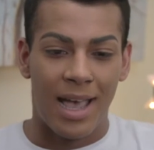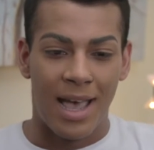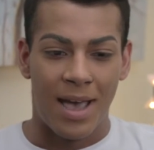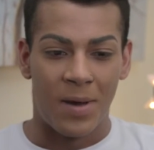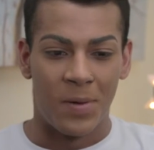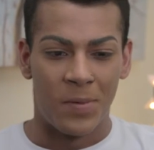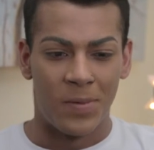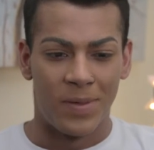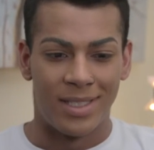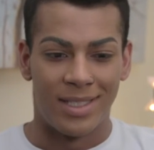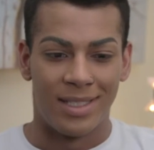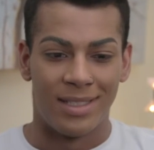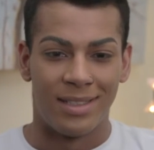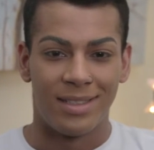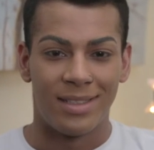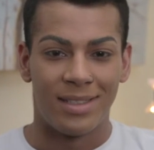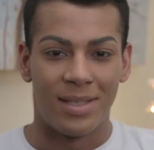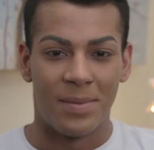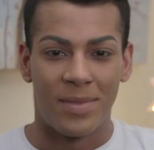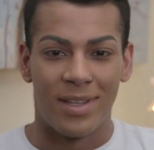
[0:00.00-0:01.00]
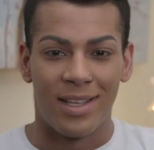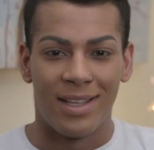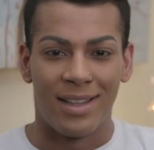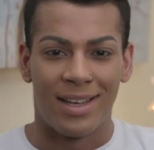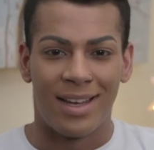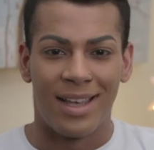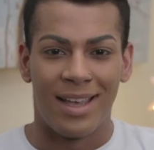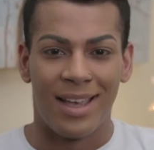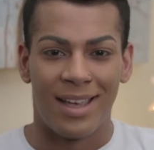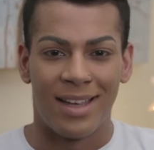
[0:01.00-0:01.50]
out wasn't something
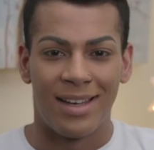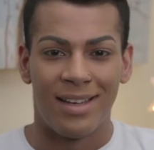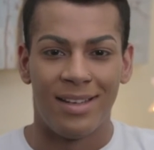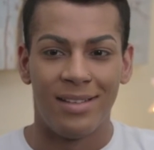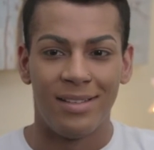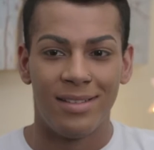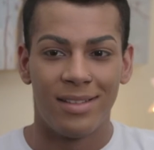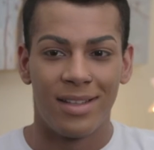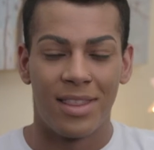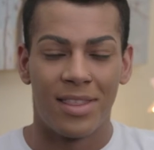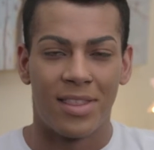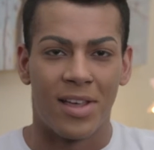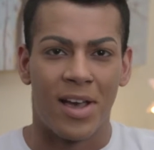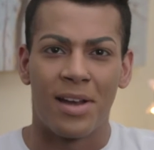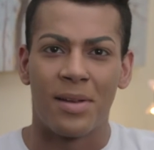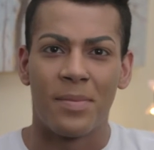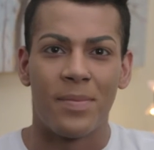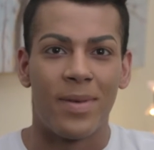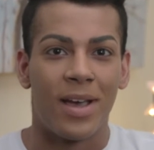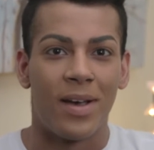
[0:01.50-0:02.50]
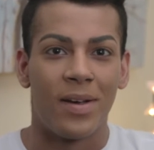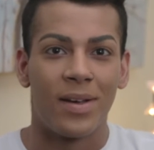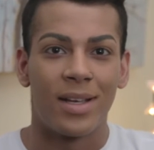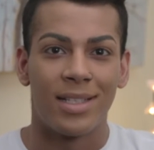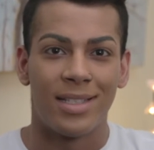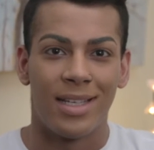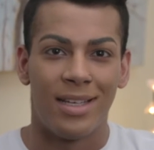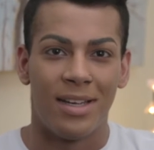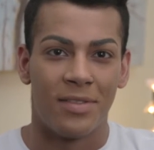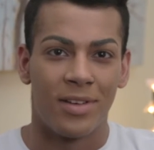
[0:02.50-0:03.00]
that I had thought about
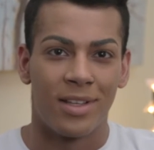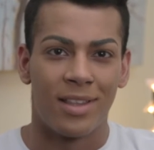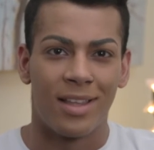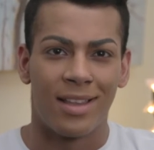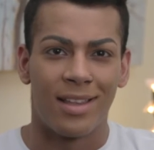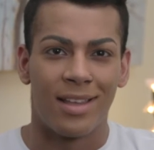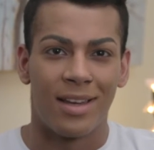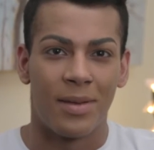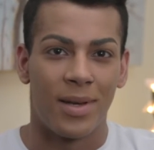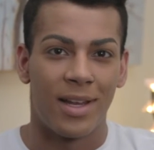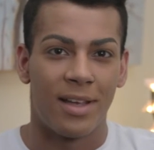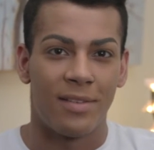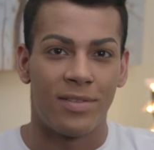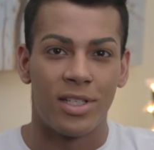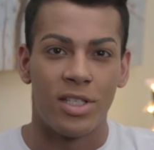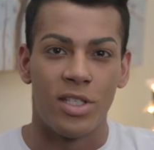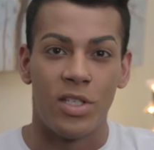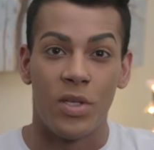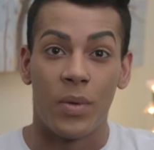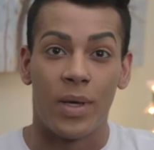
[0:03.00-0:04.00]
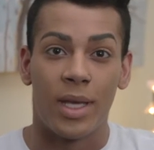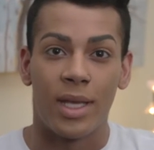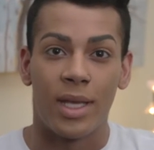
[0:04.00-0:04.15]
because I never thought that I would have to do